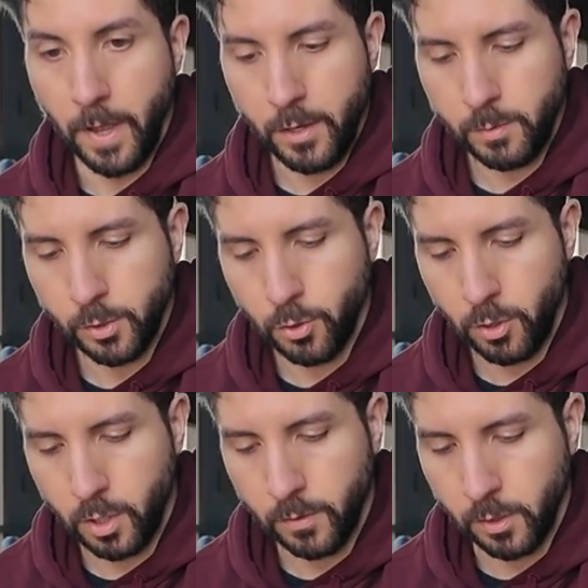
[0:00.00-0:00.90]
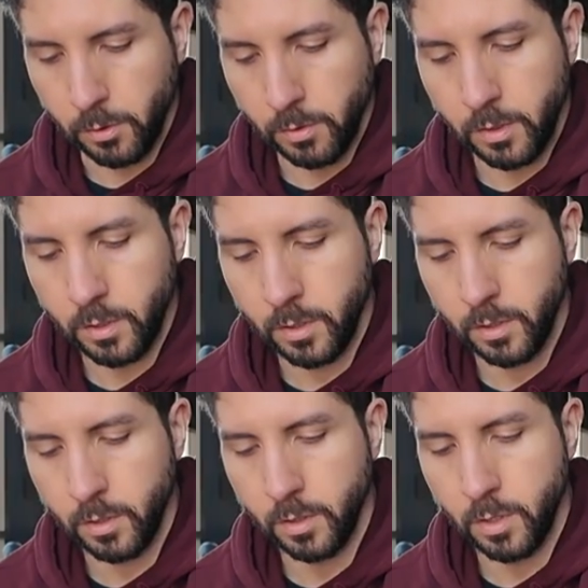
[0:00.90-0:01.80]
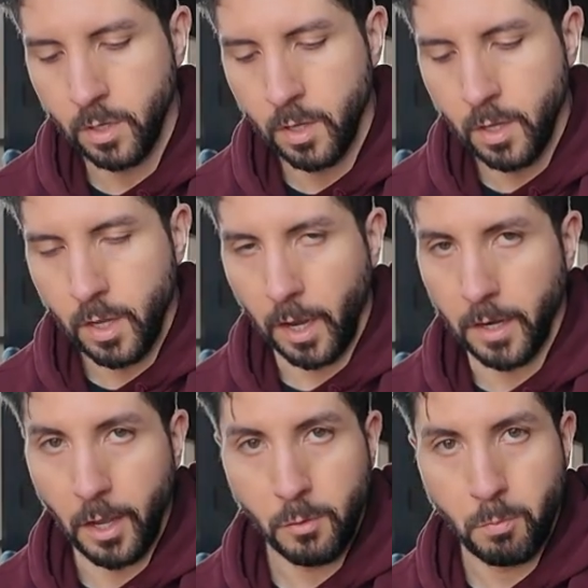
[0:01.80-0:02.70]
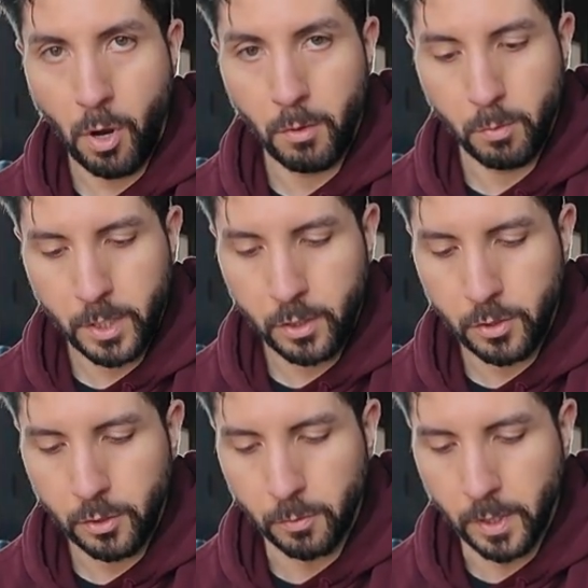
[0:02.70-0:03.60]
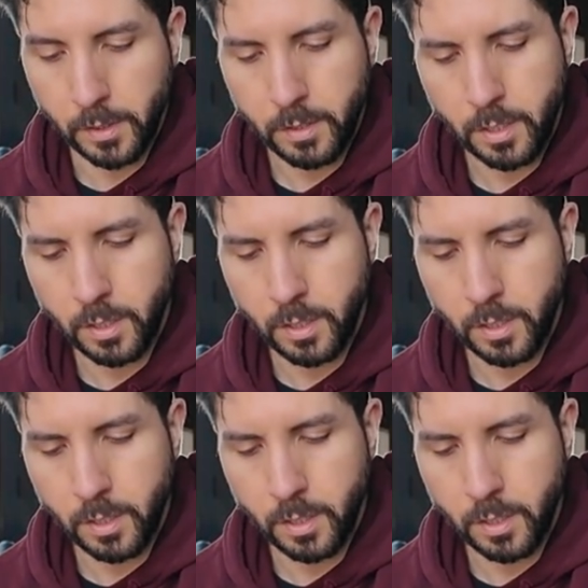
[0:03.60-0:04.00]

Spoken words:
vast majority of you. And I probably will be good too, but